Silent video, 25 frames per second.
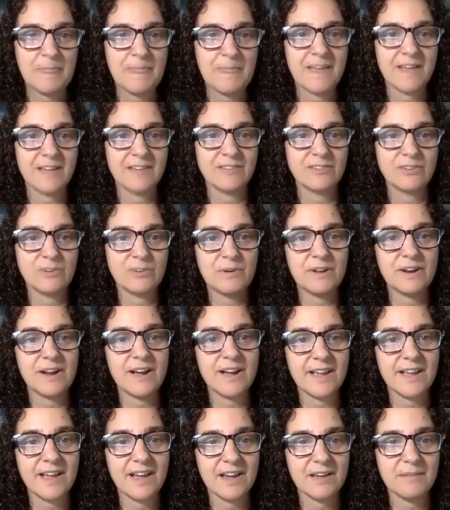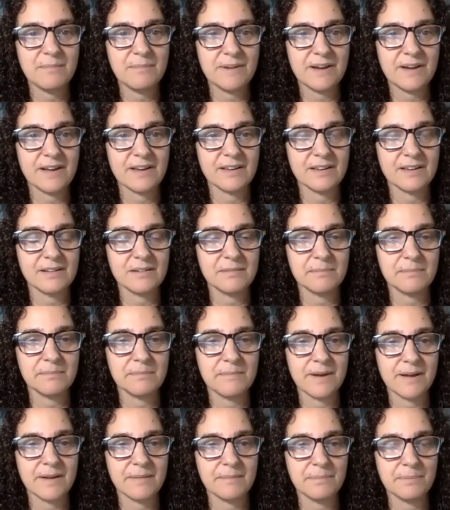And so when I had
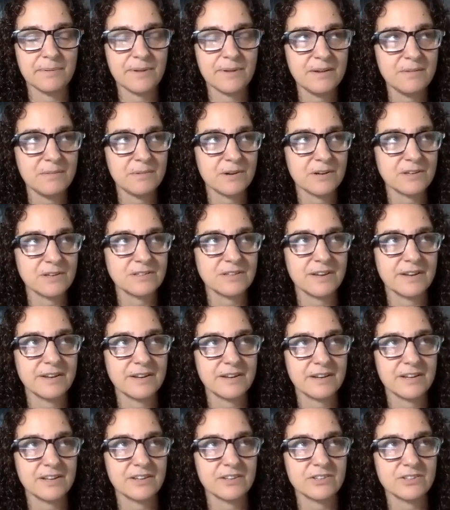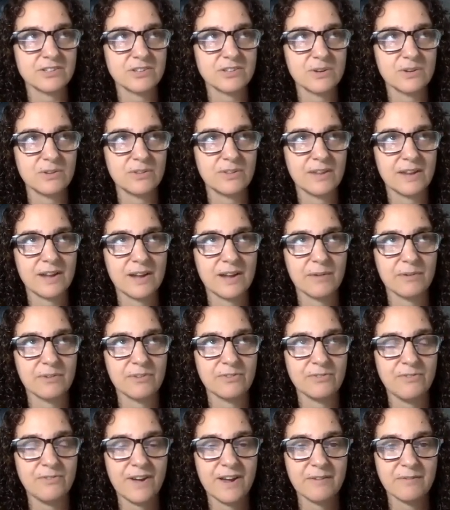my blood work done and it showed that I
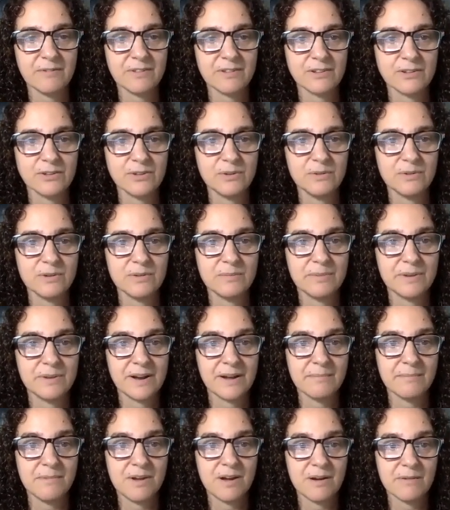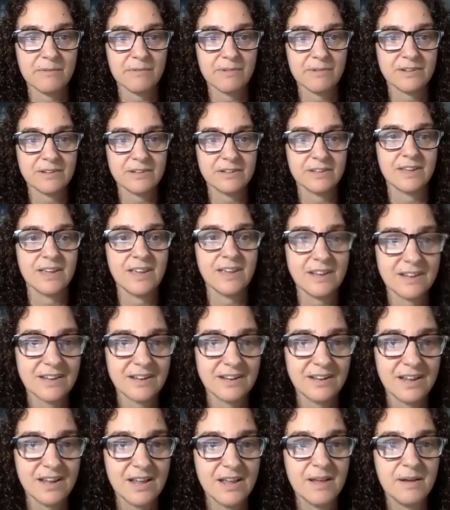was fine with gluten, but I'm not with
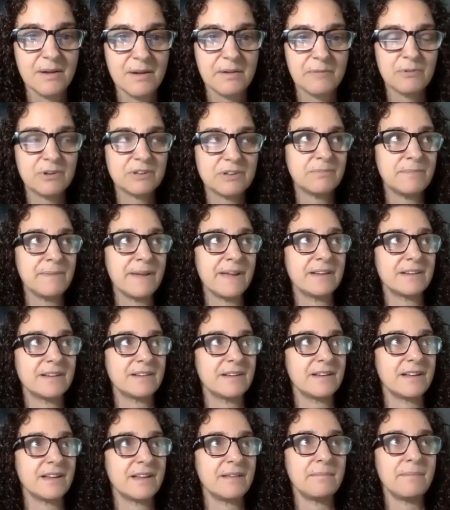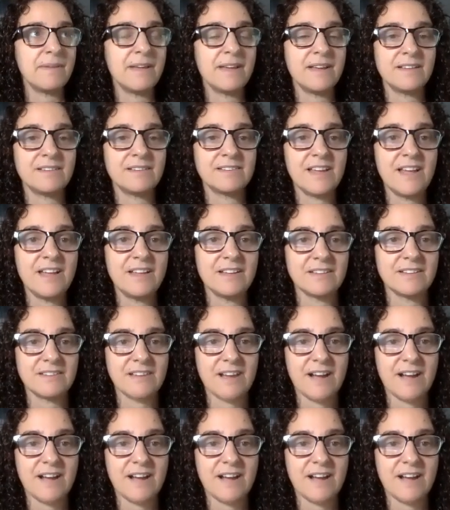gliadin, would make it makes sense.